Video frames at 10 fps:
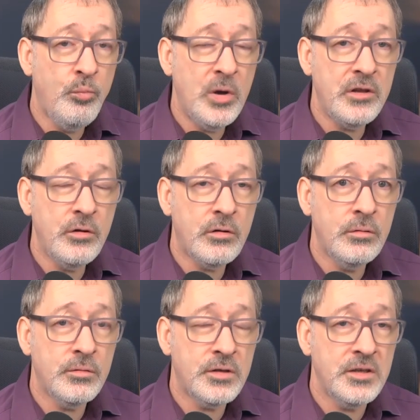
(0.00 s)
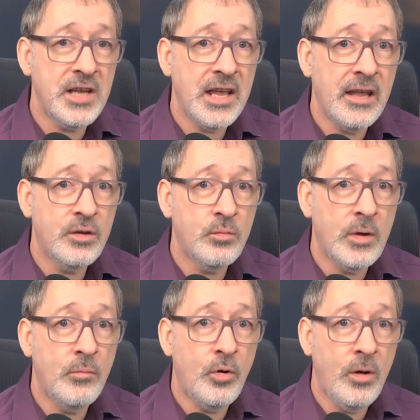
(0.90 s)
But you can also take it to
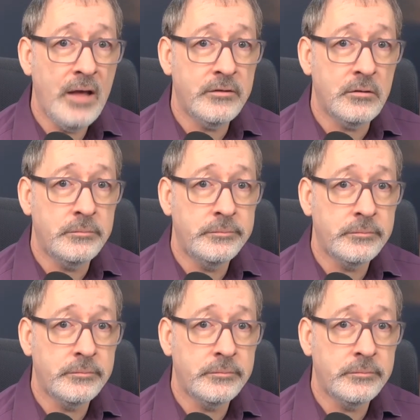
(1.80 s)
one more level.